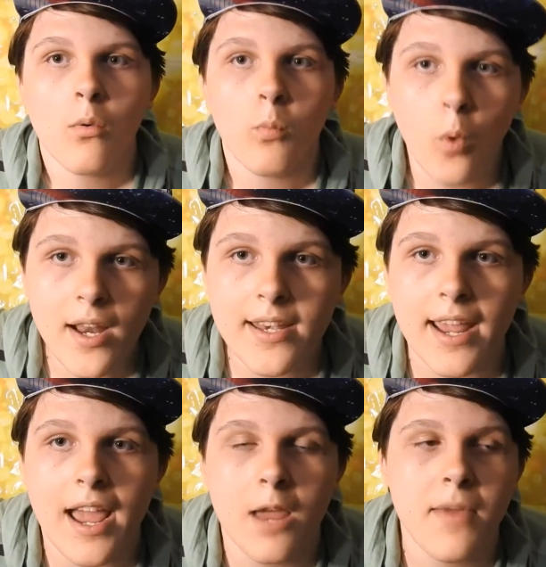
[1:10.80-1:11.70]
one
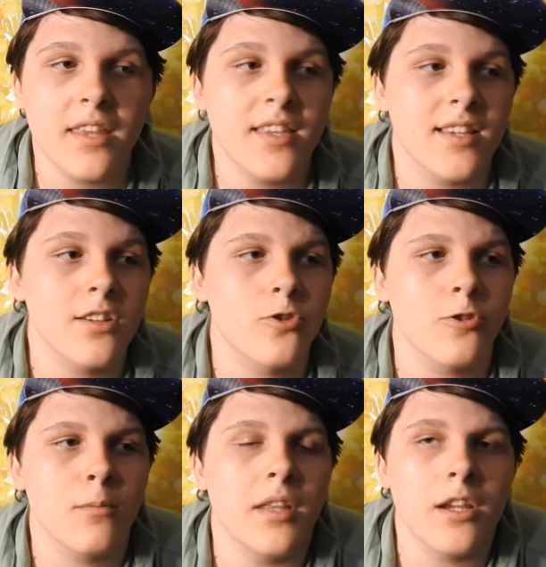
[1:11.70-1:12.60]
day I made this
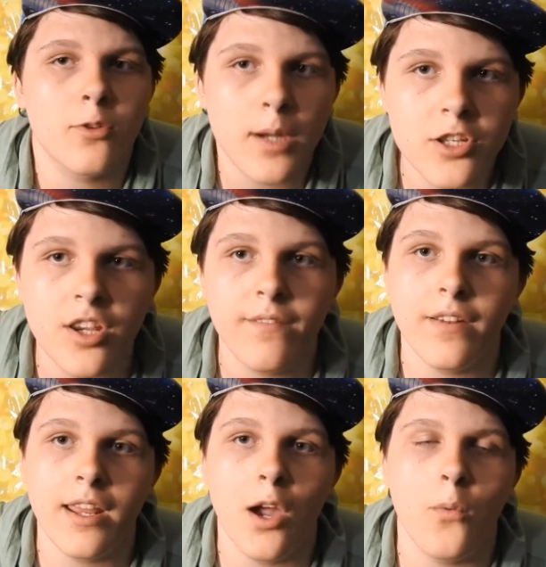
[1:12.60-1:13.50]
extremely cringy
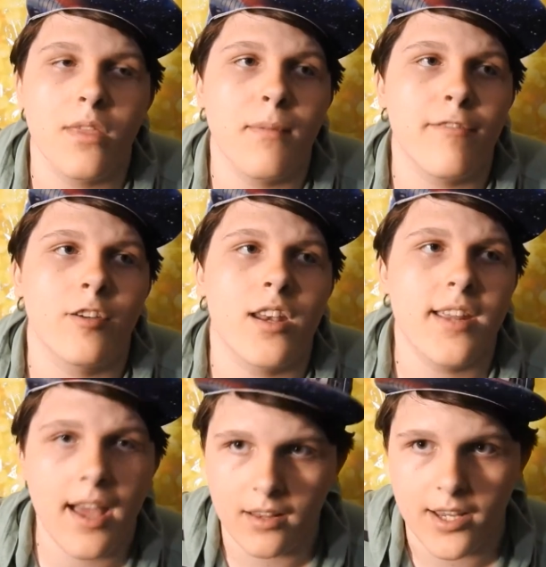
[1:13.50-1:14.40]
video with my
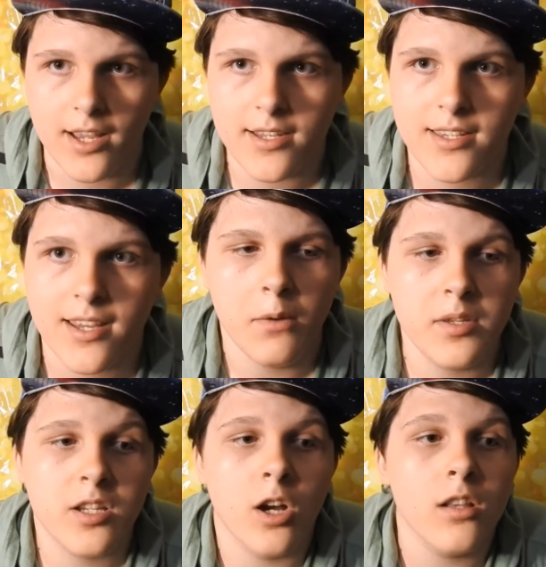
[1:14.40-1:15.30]
friend Elliot. It
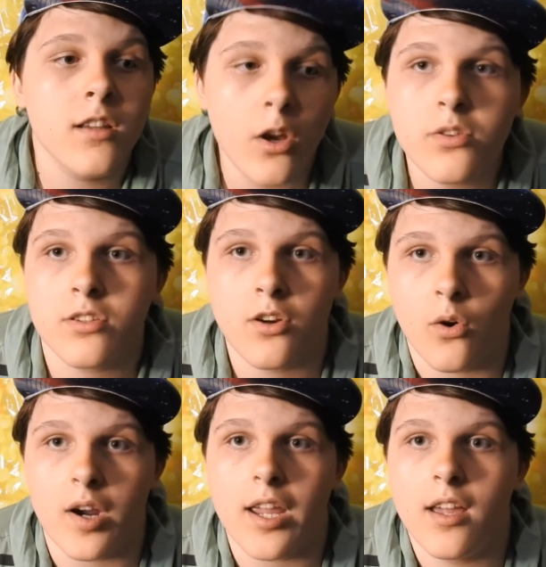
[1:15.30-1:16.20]
was called Ghost
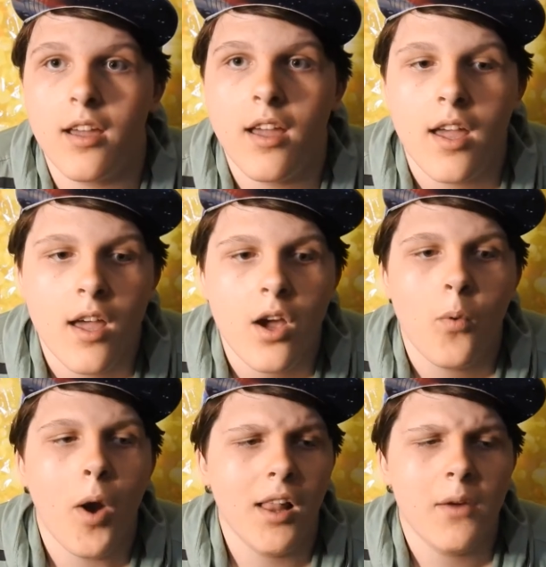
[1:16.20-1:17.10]
Story.
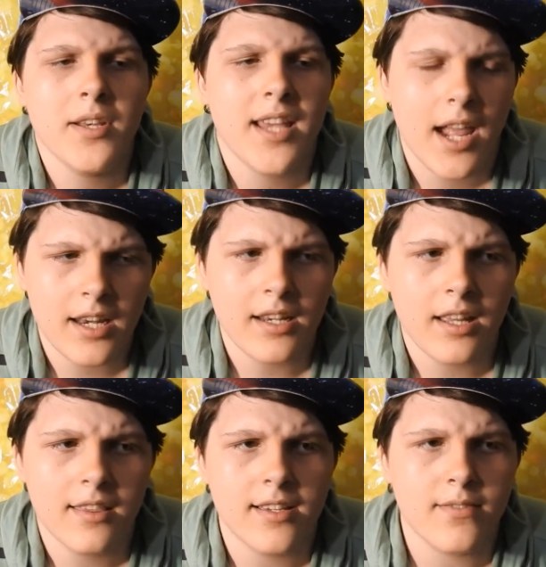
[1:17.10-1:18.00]
While I was
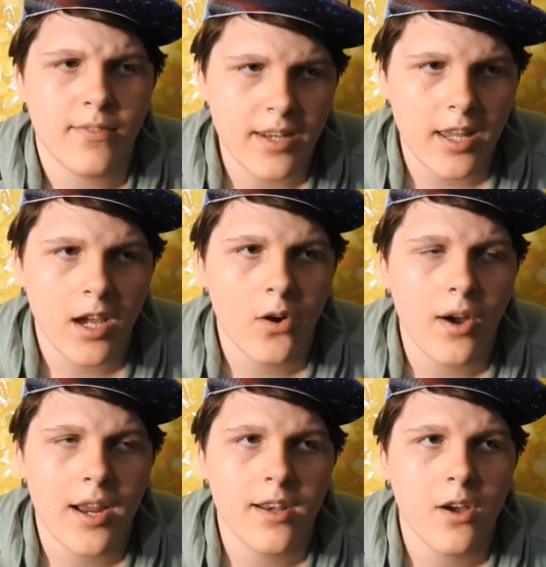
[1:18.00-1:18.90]
editing this video,
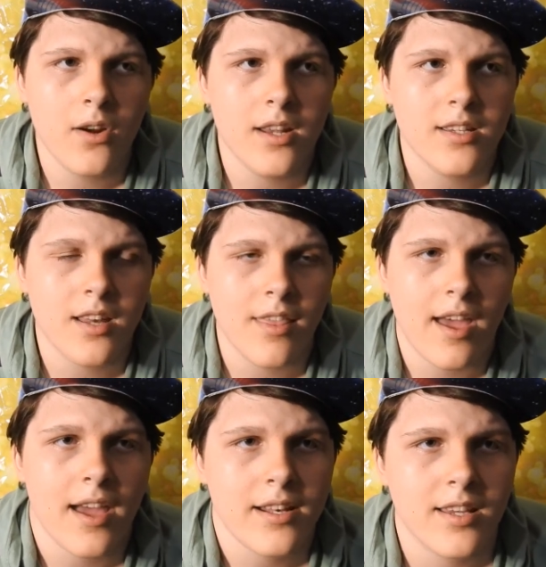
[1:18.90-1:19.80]
I noticed
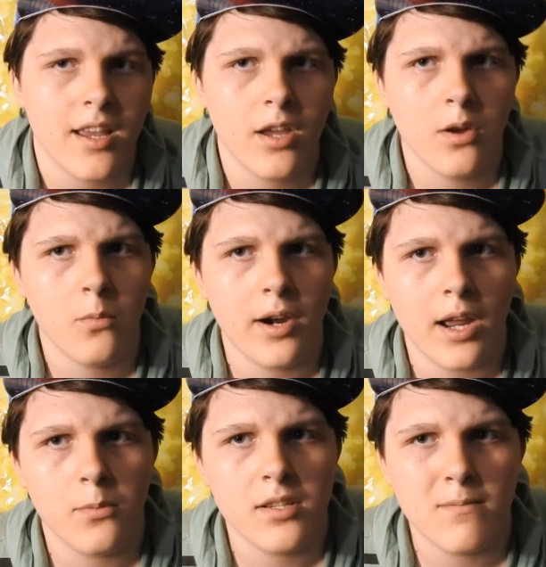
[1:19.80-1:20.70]
that when
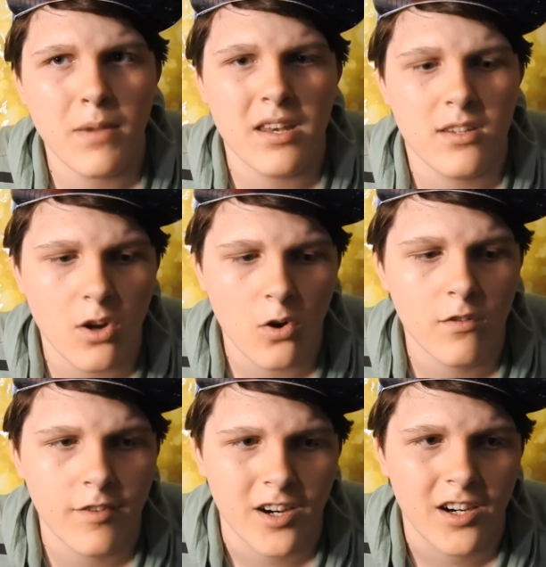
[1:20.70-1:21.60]
I was bent
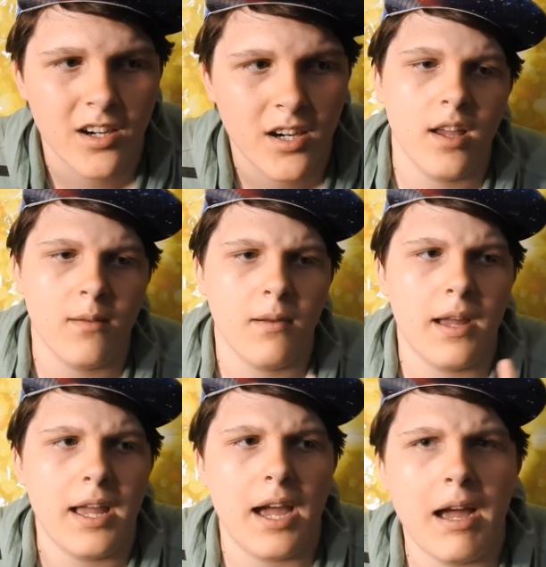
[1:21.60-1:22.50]
over,
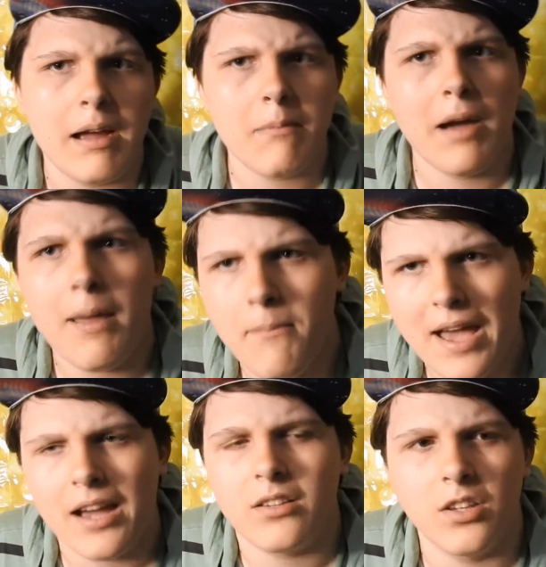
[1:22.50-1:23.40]
my
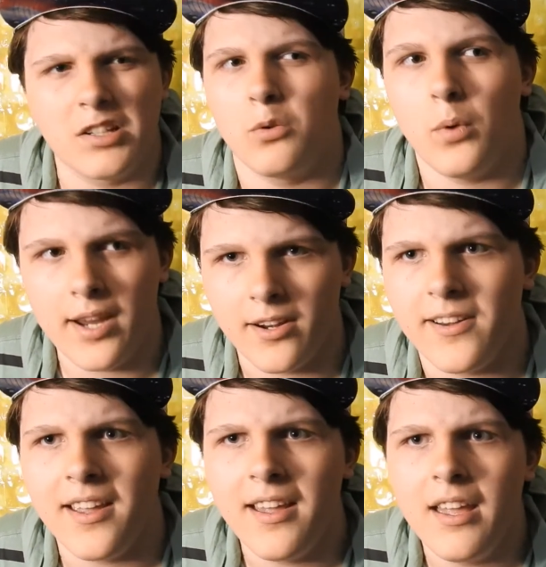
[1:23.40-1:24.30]
back looked weird.